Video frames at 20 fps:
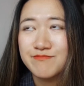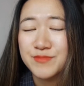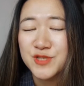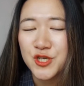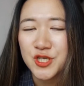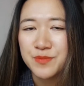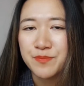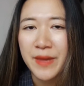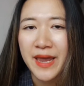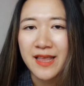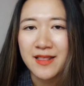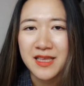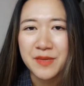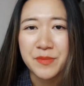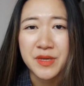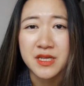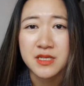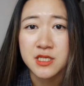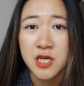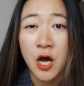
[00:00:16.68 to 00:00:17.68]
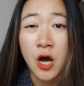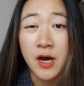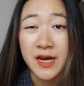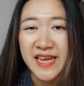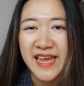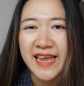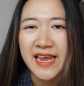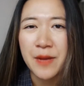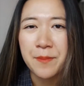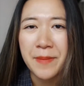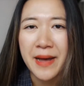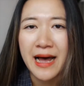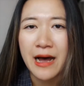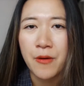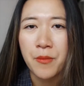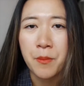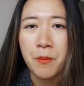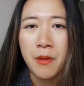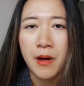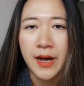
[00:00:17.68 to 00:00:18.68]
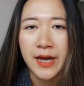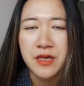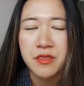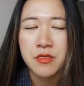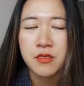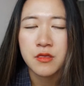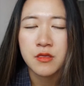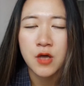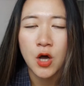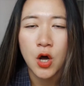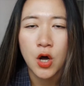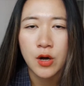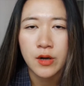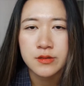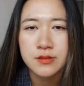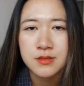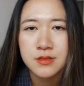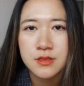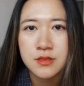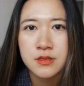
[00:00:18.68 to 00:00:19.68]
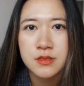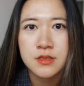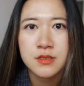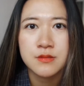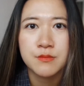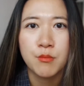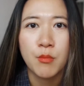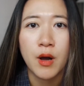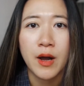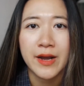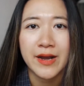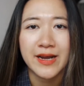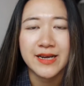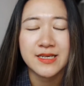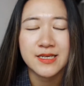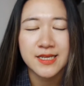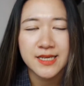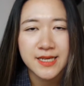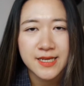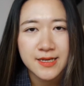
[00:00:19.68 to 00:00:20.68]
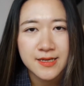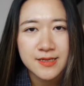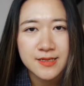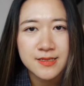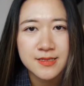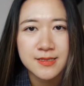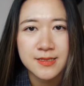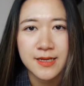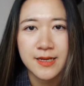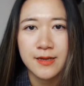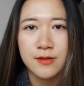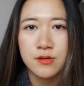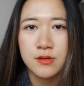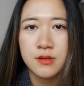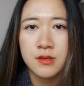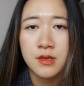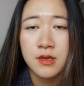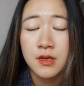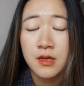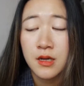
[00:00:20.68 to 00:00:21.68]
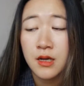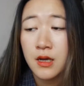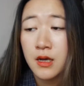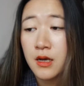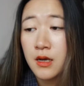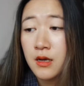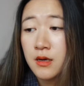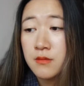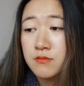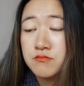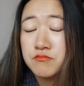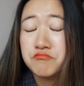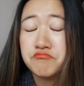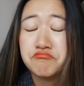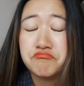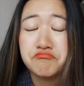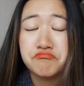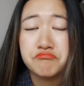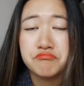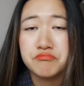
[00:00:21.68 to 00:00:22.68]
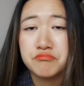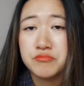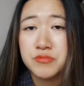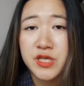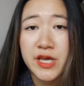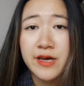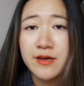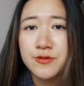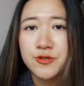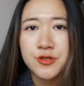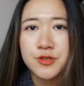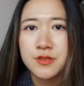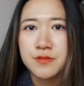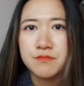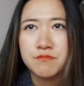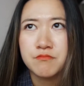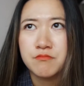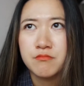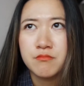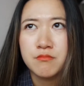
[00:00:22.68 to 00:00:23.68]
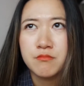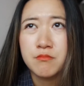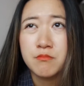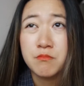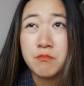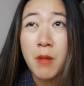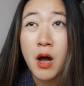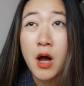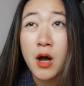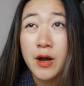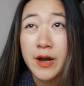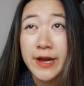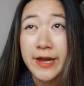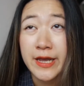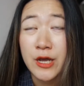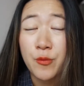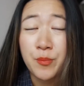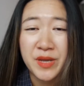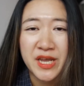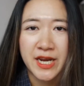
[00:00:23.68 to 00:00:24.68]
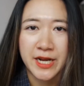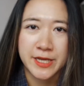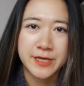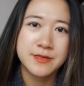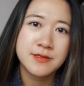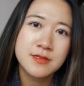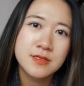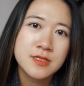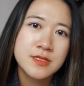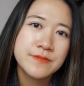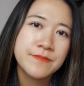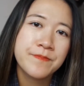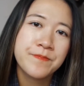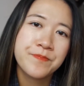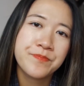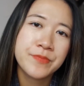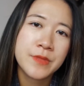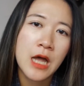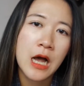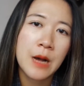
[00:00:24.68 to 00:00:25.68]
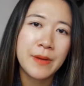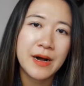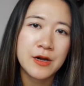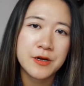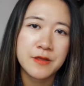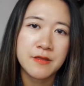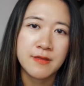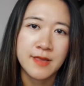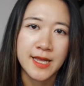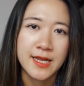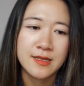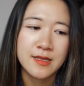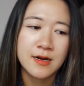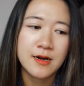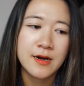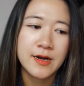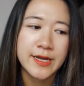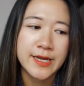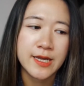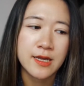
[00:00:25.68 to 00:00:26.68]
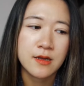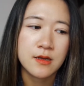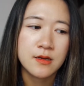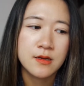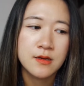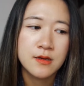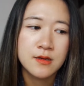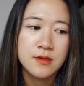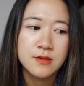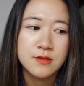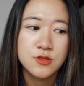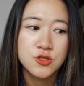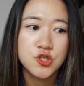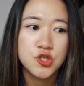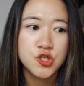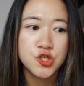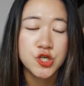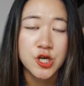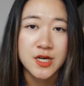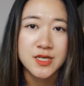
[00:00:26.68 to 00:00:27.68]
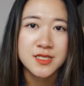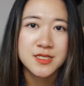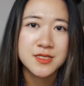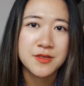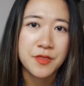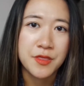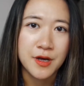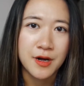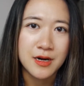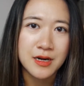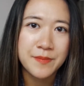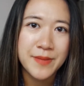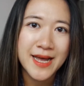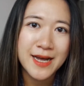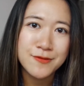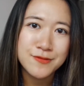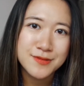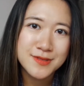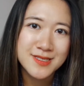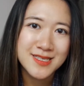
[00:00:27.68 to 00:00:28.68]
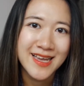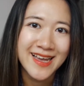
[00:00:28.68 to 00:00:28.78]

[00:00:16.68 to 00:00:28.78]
Just mainly me talking about my thoughts, my ideas, and yeah, just my opinions about a thing that I just thought about.